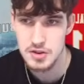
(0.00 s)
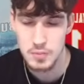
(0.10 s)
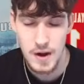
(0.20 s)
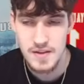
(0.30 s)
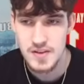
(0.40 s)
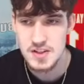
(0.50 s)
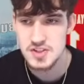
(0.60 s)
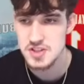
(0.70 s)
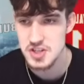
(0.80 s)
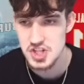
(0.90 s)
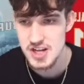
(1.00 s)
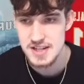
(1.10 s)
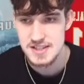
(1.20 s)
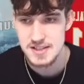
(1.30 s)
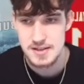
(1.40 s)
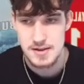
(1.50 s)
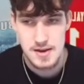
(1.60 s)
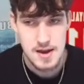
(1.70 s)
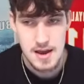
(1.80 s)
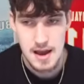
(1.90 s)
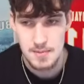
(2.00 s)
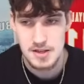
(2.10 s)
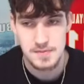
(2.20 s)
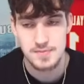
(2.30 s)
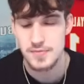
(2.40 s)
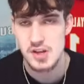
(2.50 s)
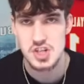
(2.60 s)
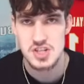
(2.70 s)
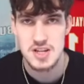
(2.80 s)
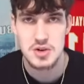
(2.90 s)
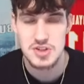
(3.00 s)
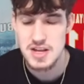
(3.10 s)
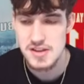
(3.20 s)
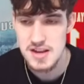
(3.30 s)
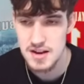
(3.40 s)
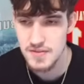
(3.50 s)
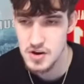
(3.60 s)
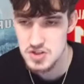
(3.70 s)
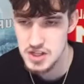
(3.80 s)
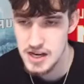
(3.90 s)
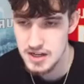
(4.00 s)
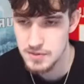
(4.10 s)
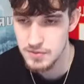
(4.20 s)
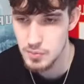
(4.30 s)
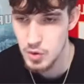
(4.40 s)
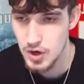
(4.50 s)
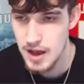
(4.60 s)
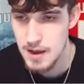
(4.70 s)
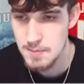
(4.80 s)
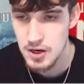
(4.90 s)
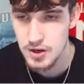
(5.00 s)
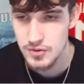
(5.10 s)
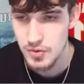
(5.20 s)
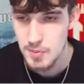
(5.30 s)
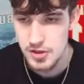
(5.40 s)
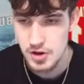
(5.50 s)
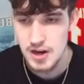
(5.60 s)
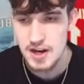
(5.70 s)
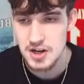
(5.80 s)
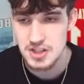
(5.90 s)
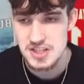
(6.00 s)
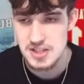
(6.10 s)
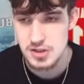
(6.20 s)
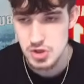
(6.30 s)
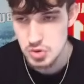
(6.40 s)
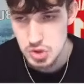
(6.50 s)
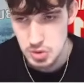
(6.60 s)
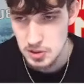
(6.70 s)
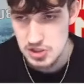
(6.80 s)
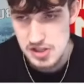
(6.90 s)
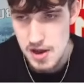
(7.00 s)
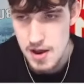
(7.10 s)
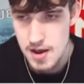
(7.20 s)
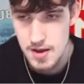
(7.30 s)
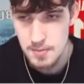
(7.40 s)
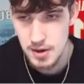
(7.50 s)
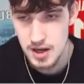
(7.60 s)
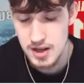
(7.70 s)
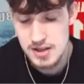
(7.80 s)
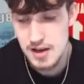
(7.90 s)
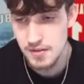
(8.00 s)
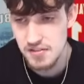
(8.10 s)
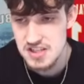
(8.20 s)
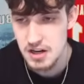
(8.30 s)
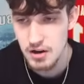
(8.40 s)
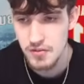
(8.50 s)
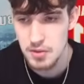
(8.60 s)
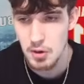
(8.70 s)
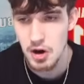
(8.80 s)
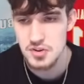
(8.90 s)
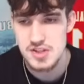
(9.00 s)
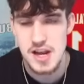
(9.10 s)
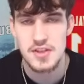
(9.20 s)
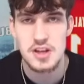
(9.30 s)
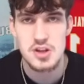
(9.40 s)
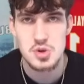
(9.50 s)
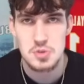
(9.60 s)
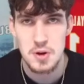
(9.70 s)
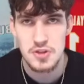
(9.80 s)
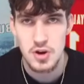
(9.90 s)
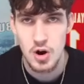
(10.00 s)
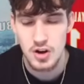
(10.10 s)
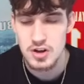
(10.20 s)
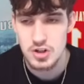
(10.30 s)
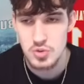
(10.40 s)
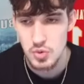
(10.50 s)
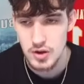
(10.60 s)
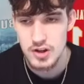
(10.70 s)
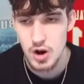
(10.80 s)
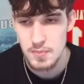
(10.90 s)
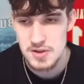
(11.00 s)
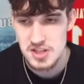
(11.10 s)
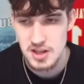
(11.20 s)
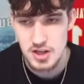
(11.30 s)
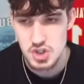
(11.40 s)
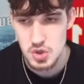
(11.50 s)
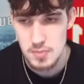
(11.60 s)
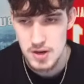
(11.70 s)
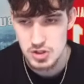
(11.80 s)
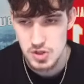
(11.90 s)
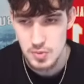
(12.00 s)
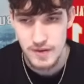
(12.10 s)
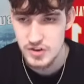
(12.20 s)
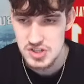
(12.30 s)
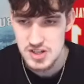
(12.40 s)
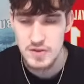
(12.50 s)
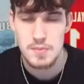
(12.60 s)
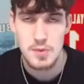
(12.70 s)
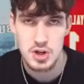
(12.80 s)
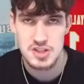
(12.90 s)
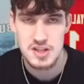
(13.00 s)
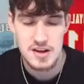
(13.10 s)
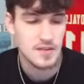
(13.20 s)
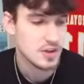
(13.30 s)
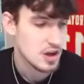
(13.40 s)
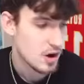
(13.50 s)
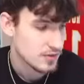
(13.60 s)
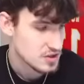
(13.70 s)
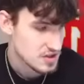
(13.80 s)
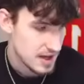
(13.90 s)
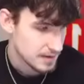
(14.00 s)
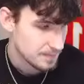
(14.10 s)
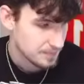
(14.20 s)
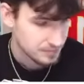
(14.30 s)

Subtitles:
the Ravens, the Jets. I mean, it just sounds like the NFL is liking him from what I'm hearing from other analysts and YouTubers. But yeah, if he's here for the Browns, I think you sprint the card and you really are missing a true boundary wide receiver. Boston definitely offers that.